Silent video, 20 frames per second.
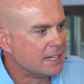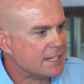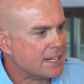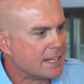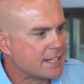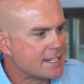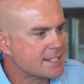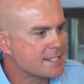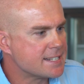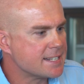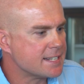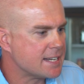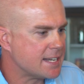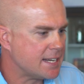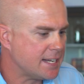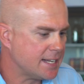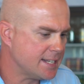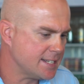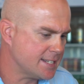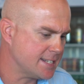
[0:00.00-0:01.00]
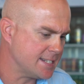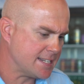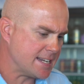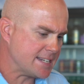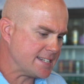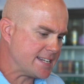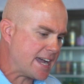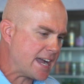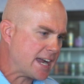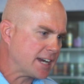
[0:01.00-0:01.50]
Now this uh, this is
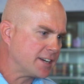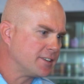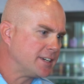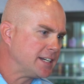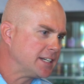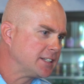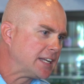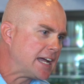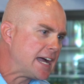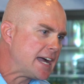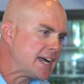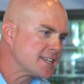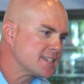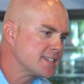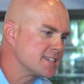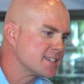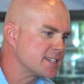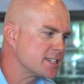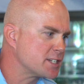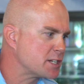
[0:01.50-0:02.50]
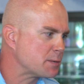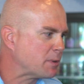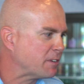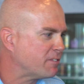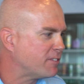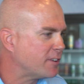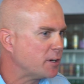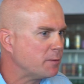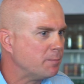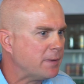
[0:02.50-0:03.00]
a daiquiri glass. Is this your
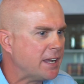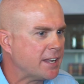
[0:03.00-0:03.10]
preferred